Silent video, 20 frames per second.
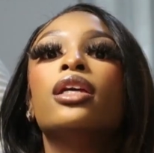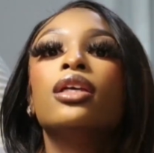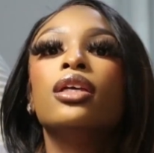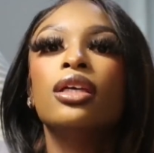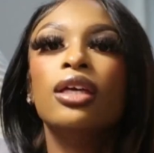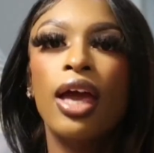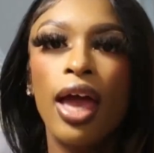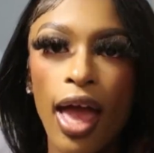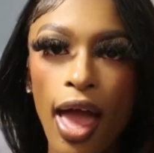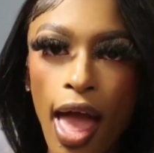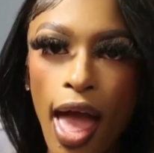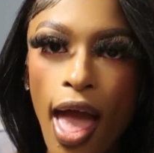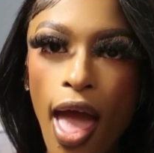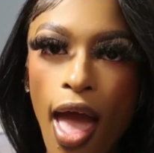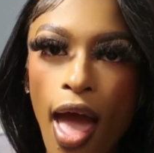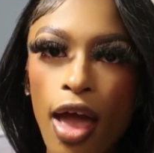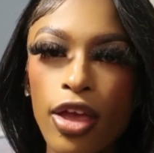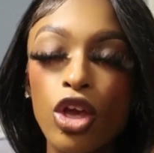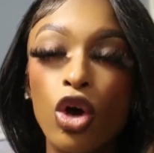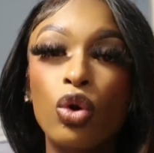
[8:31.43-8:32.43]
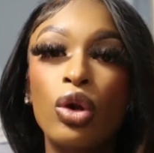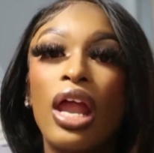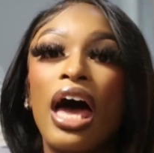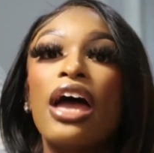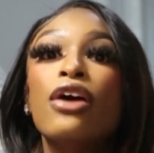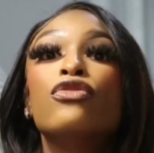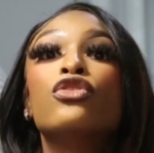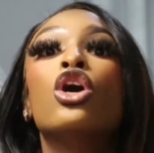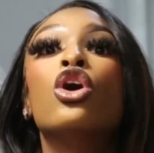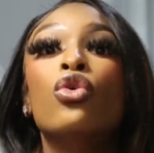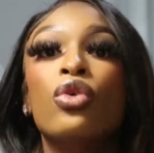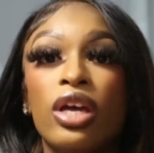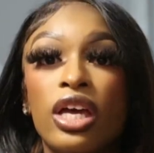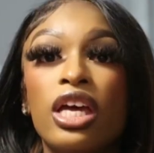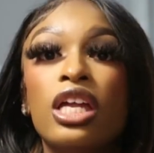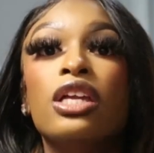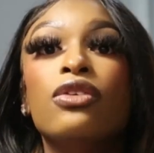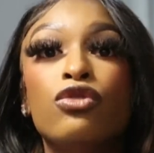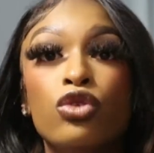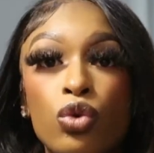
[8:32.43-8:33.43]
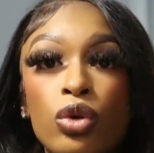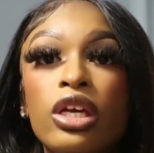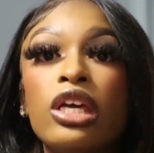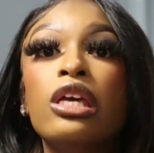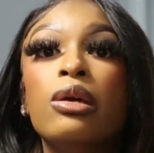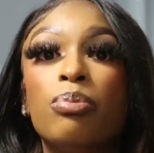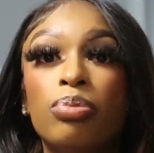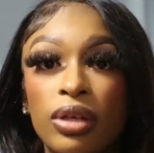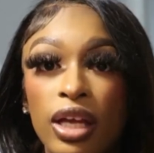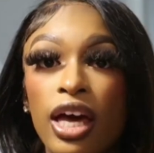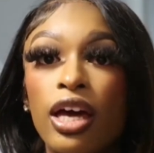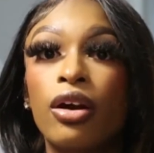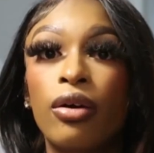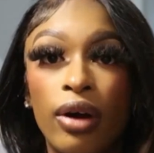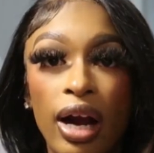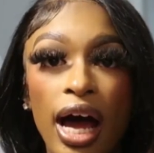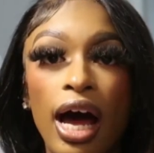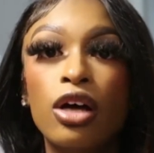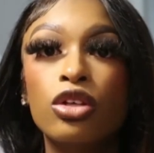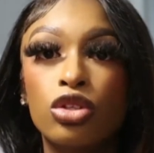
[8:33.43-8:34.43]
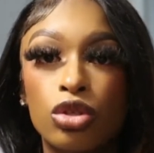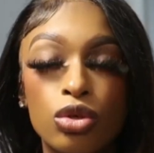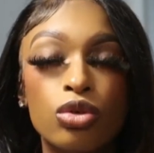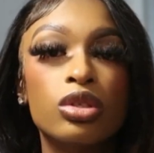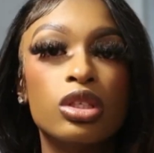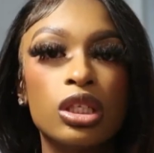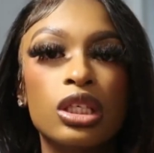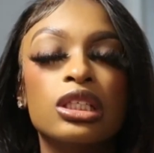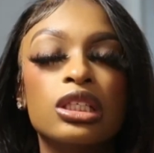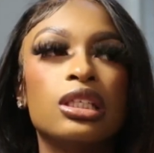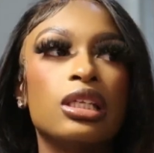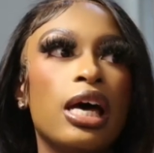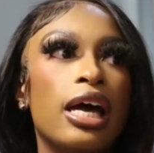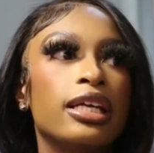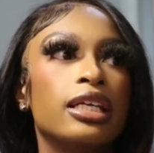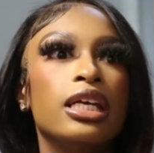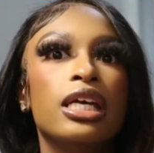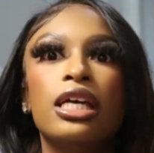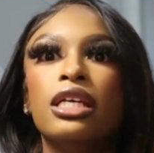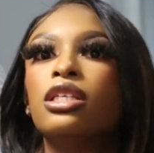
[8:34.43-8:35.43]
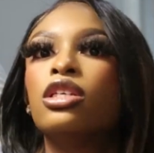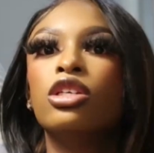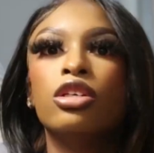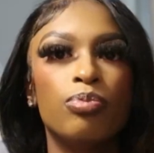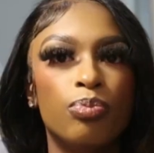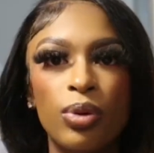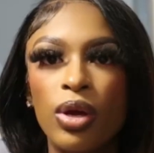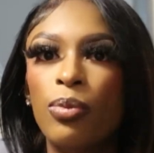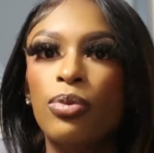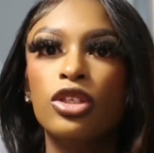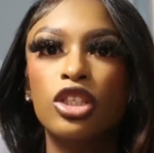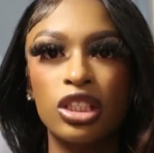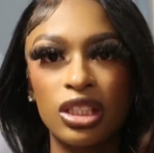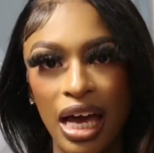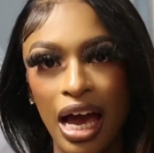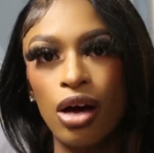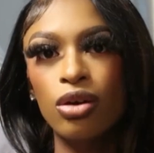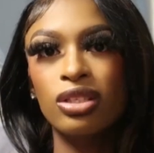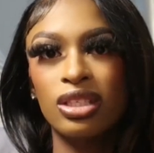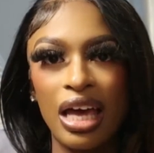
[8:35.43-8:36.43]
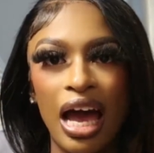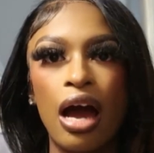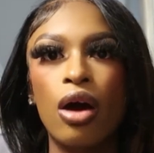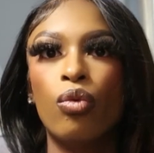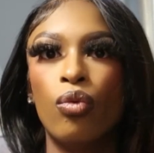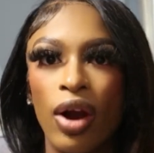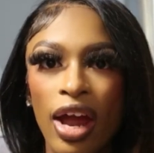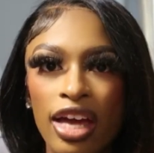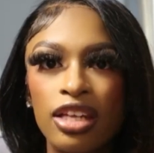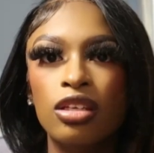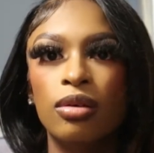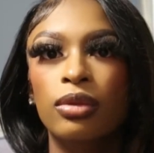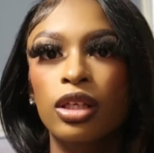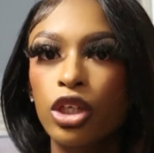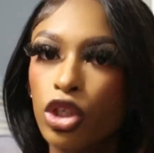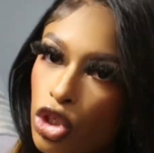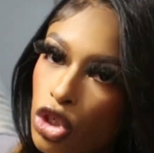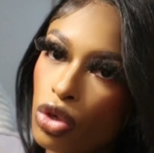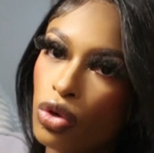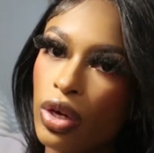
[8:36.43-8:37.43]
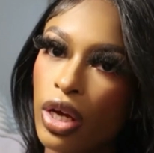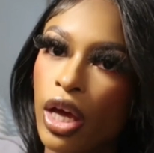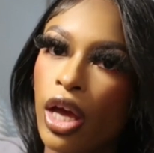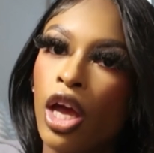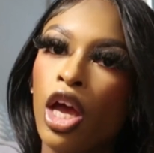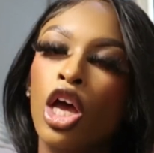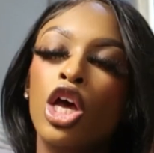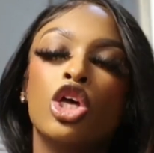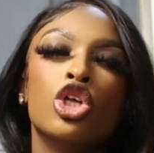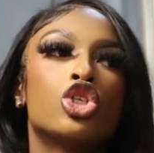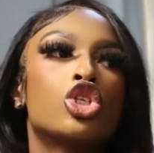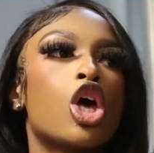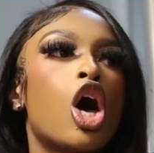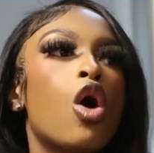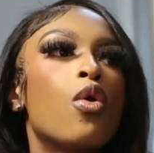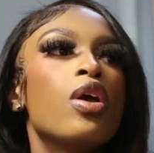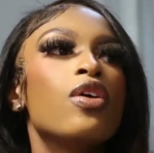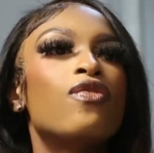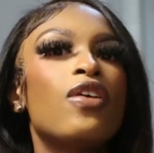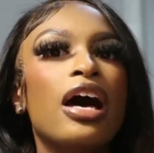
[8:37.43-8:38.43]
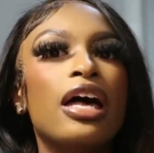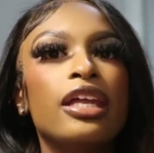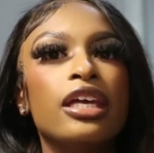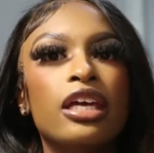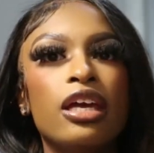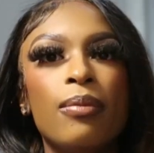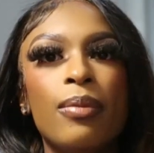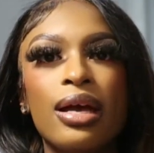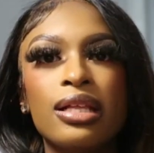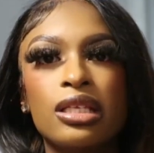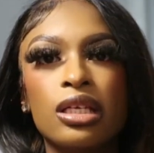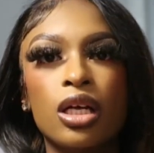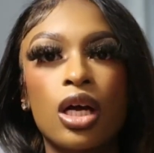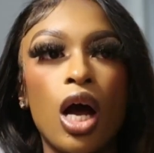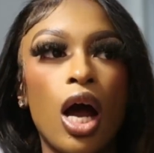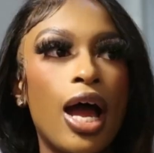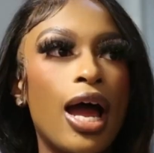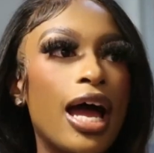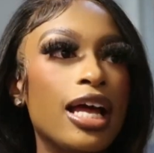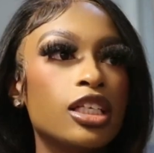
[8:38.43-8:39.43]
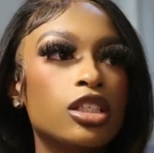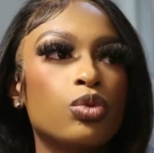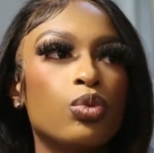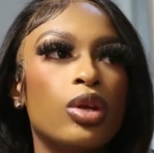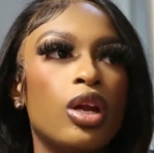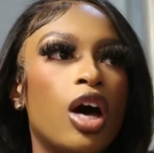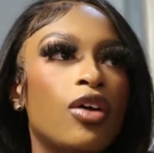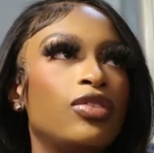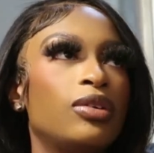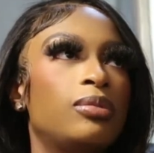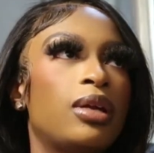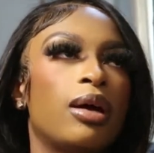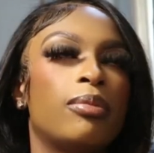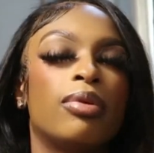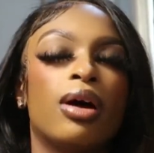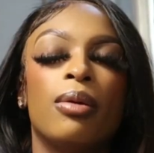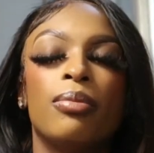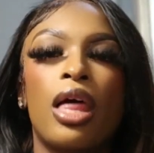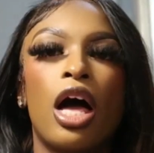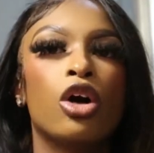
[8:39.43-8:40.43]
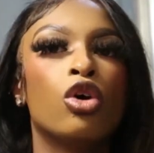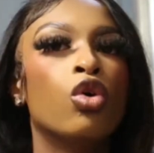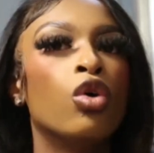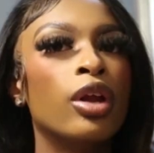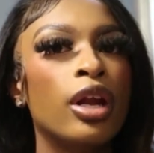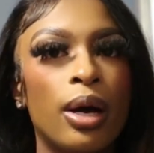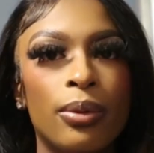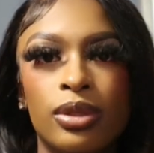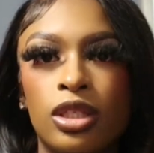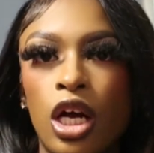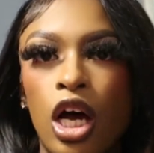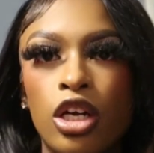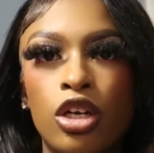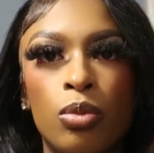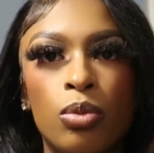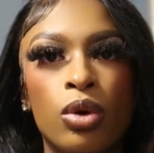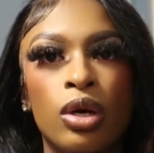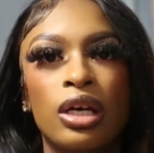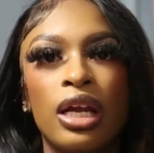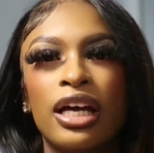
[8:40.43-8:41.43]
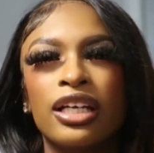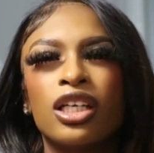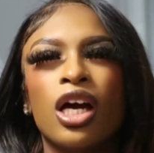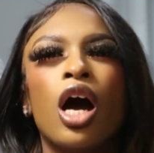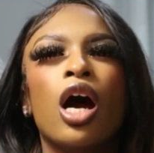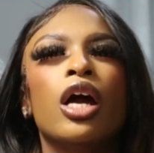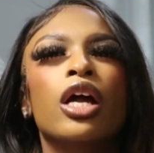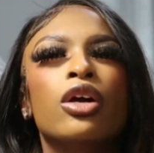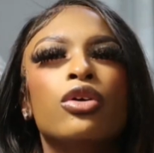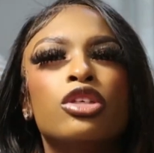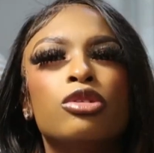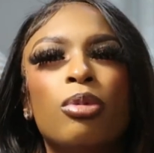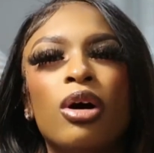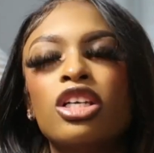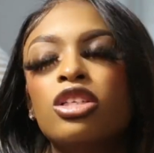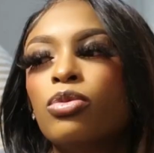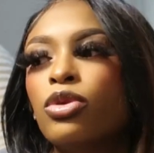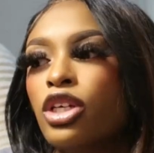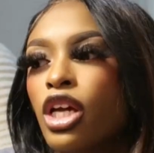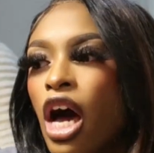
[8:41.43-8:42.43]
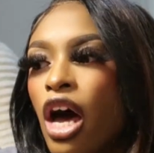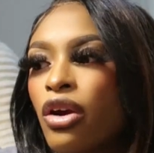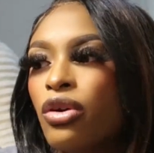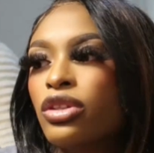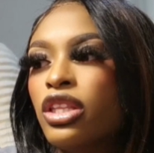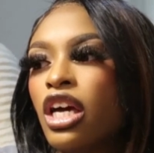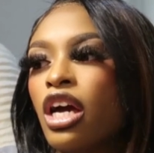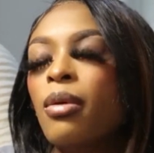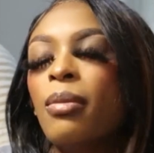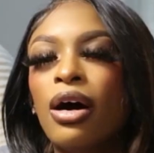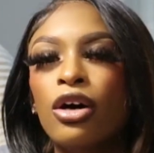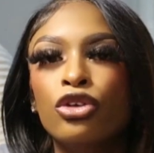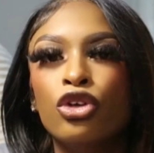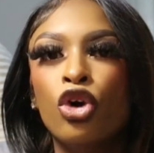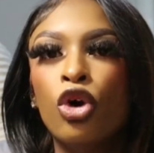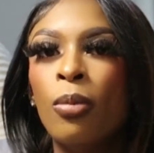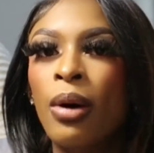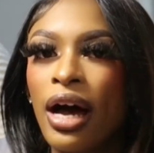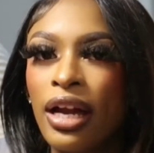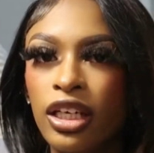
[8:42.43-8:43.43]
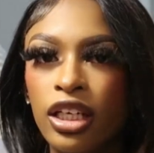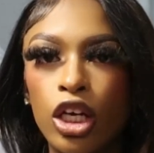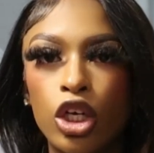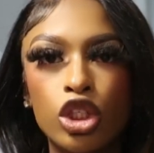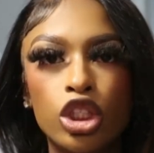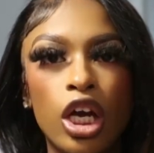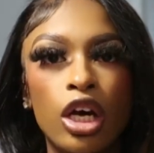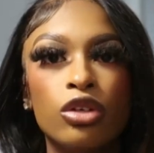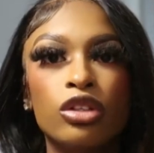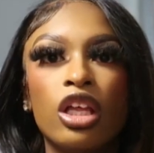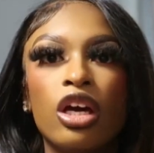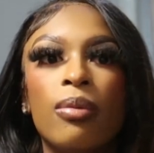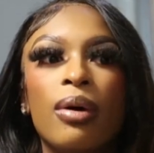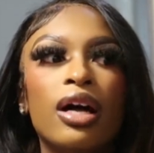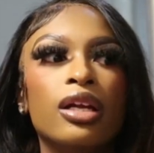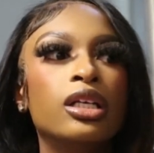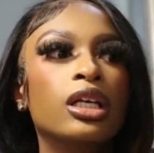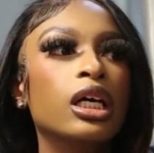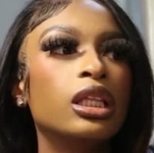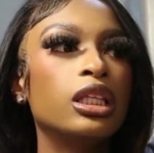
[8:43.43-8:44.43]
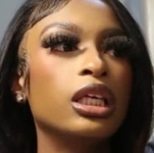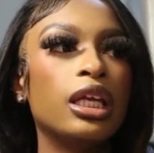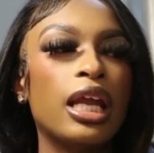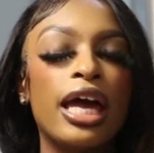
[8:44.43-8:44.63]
Yeah, your life going in if you keep playing around too, sis. Like, these people just outside randomly shooting. So we finally get back to the car. I just went off. I'm like, bro, I'm not going out with y'all no more. Like, y'all are irresponsible. Y'all don't think about nobody else. Y'all don't think about nothing.